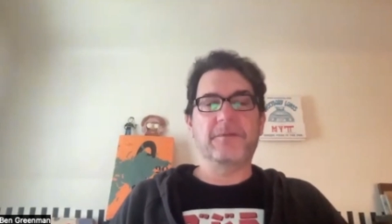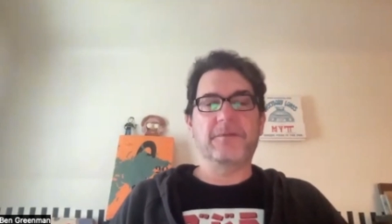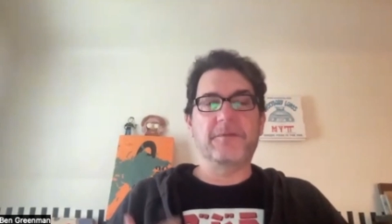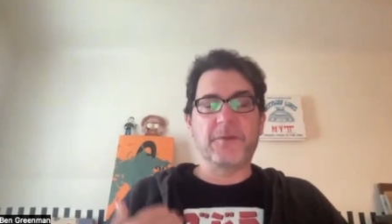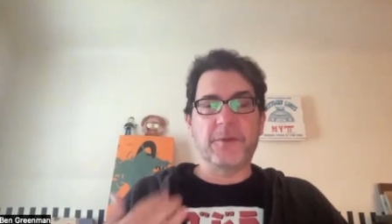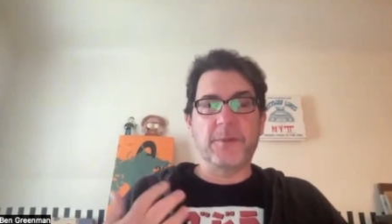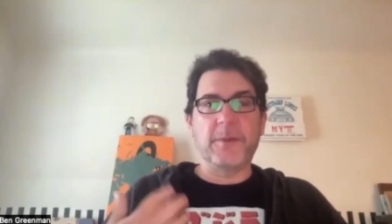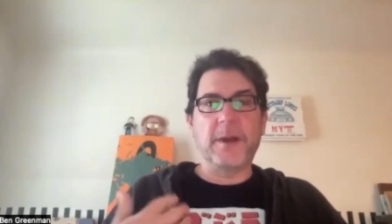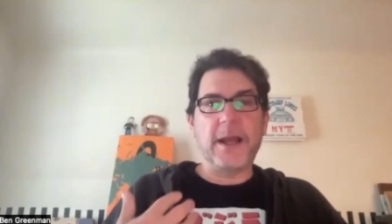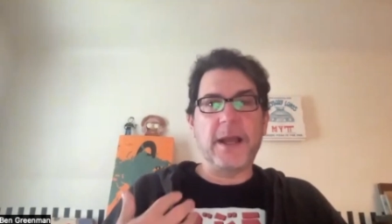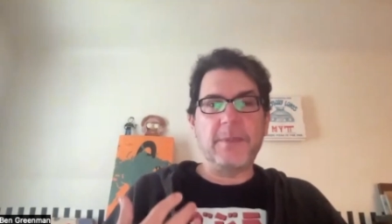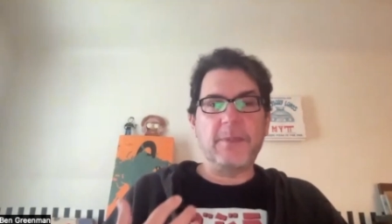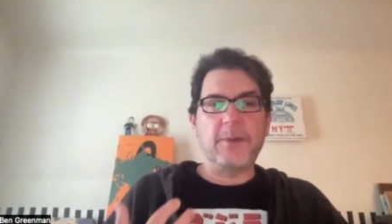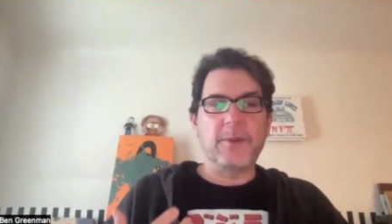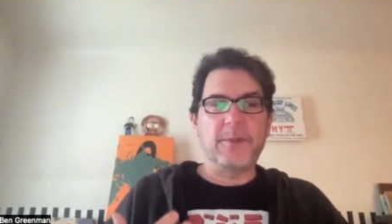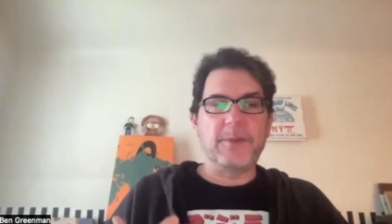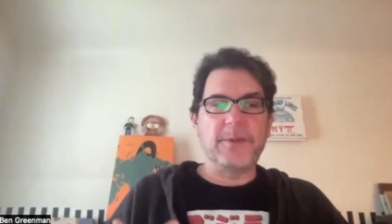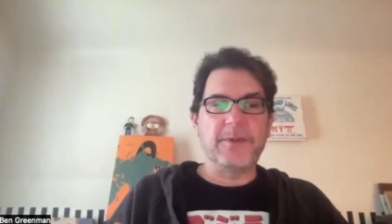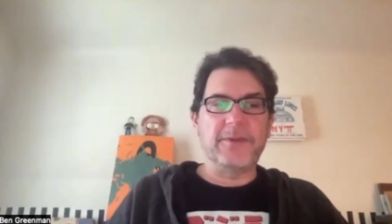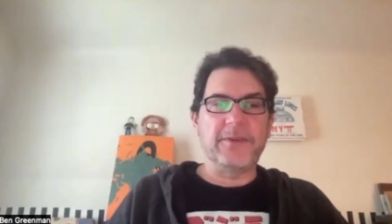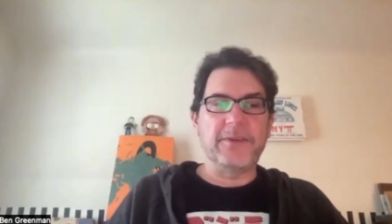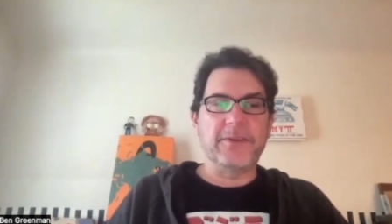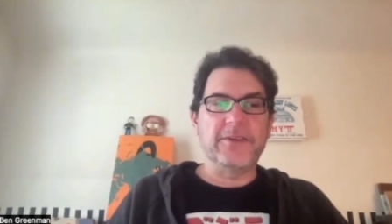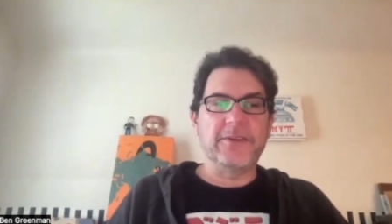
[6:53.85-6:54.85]
for my
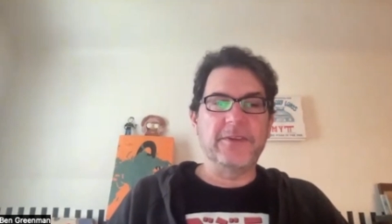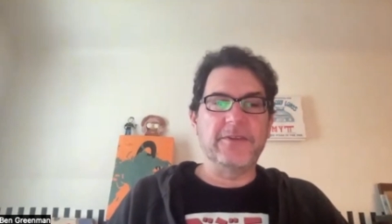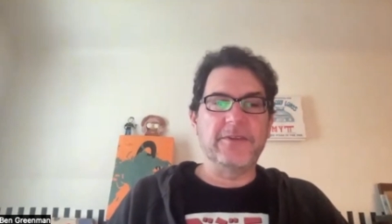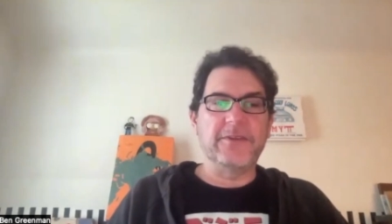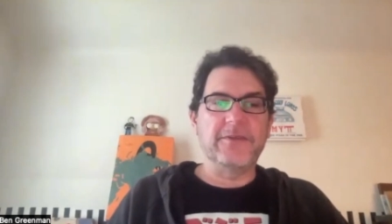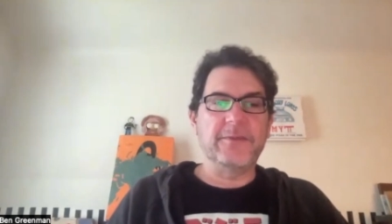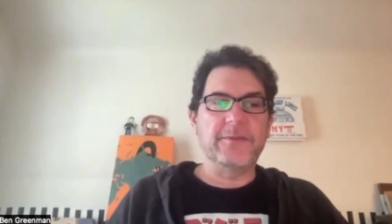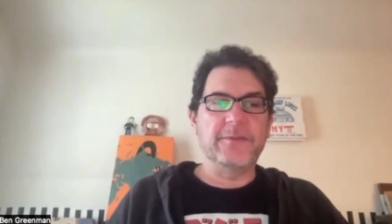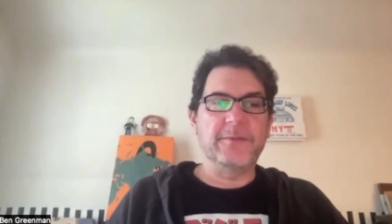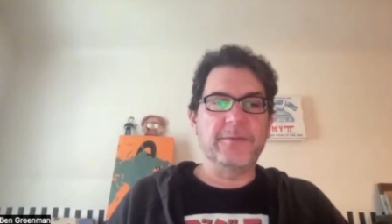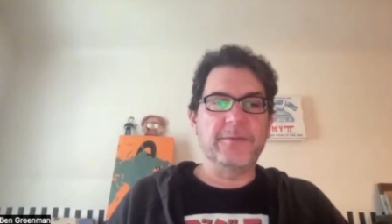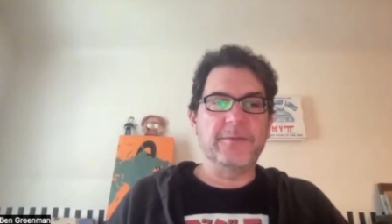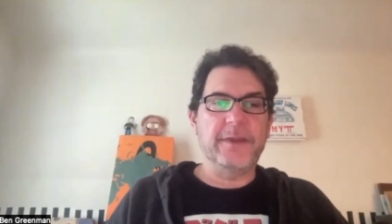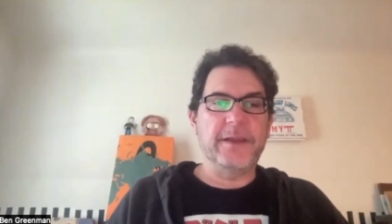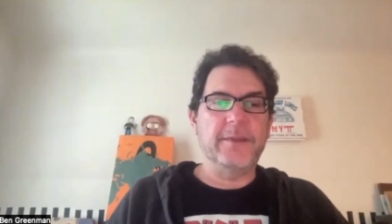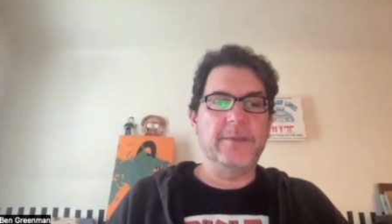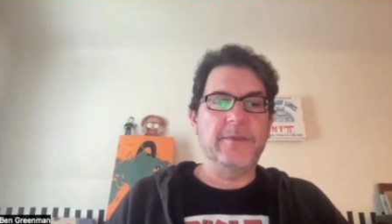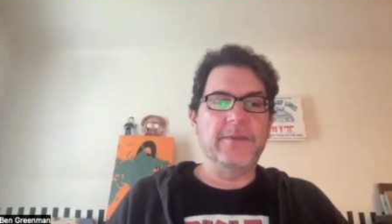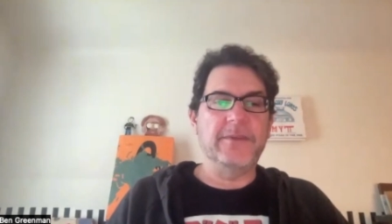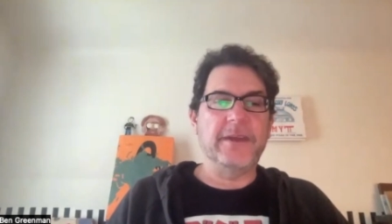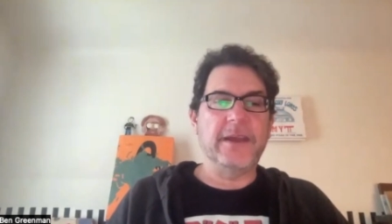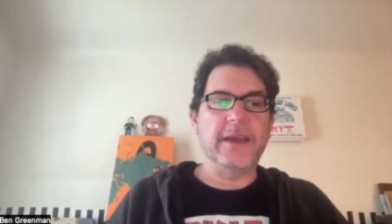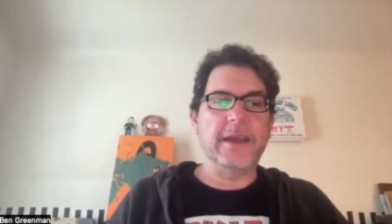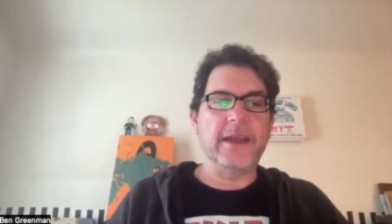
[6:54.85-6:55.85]
purposes, of
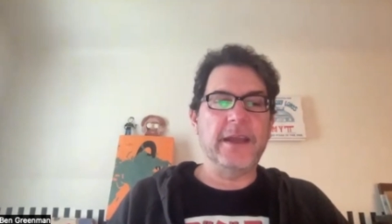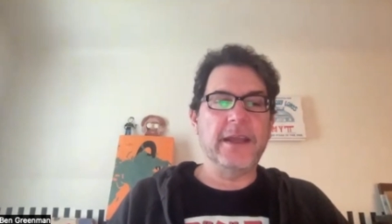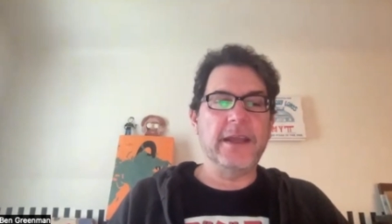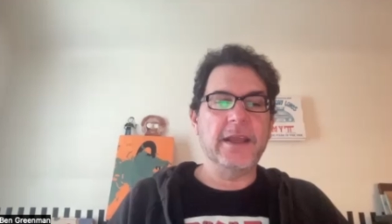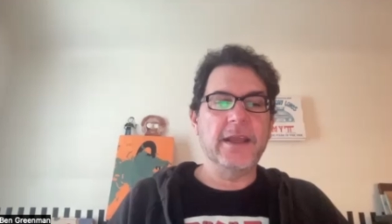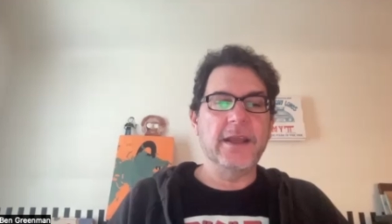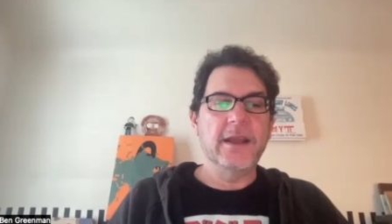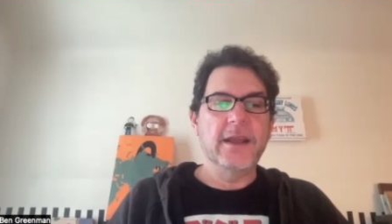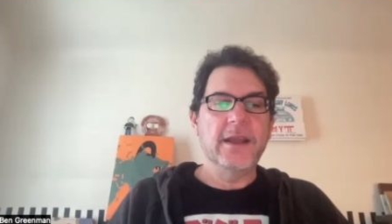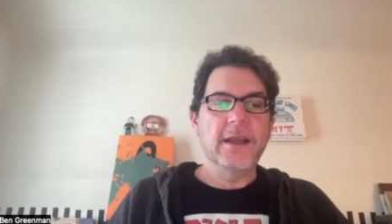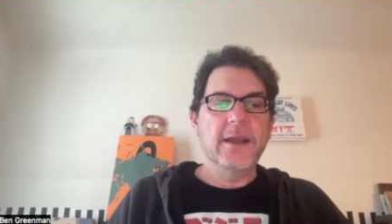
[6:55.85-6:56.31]
him saying,